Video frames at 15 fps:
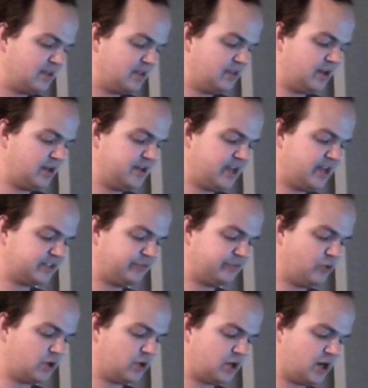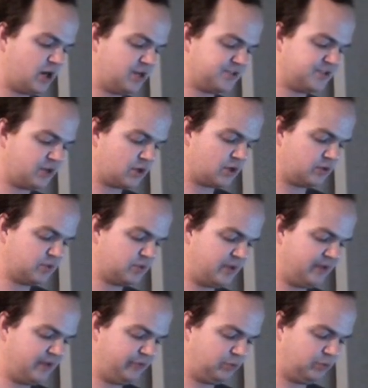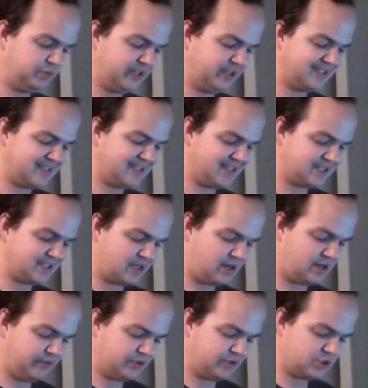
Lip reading: The next 4 cards are going to be a full playset of